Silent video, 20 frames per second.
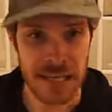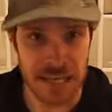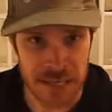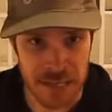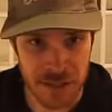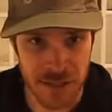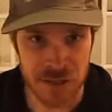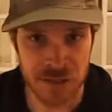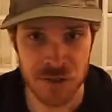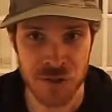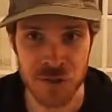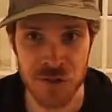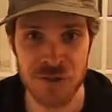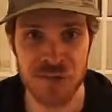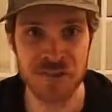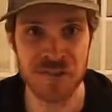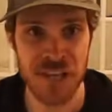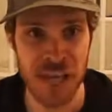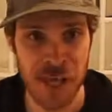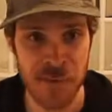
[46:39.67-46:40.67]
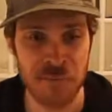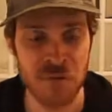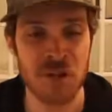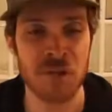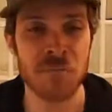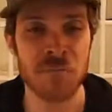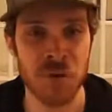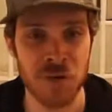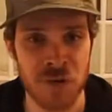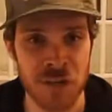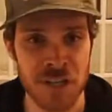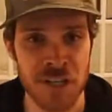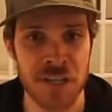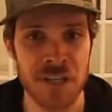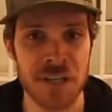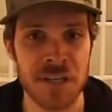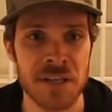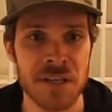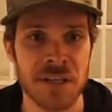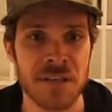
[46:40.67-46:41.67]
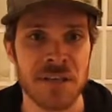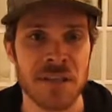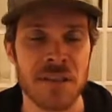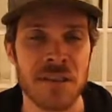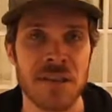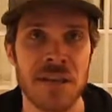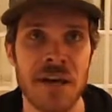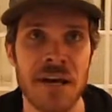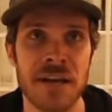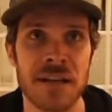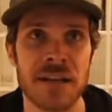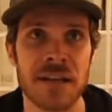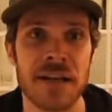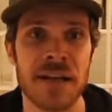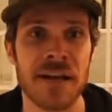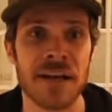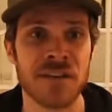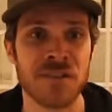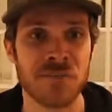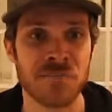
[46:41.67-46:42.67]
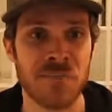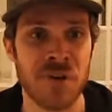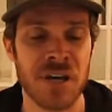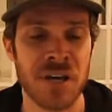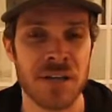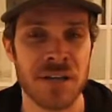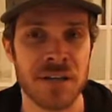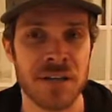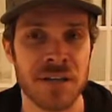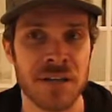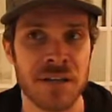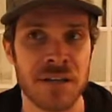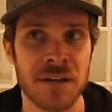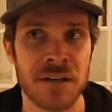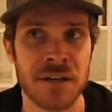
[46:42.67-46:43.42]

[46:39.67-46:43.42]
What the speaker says: into the same community that has been